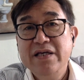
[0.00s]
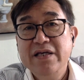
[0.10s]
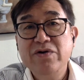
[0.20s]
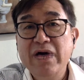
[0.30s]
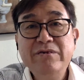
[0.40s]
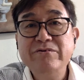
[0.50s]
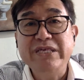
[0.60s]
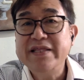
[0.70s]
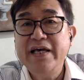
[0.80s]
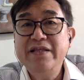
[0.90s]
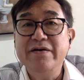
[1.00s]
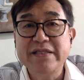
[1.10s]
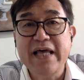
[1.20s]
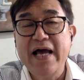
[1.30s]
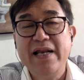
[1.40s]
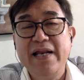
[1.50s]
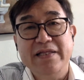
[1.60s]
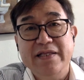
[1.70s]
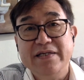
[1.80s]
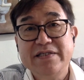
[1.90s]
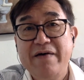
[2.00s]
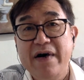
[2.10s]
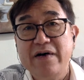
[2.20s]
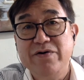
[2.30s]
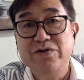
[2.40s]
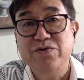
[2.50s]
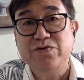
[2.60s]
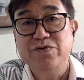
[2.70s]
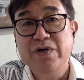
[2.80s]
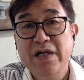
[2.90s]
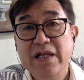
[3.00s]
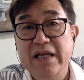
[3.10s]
you can't retain your talent, and the staff are going to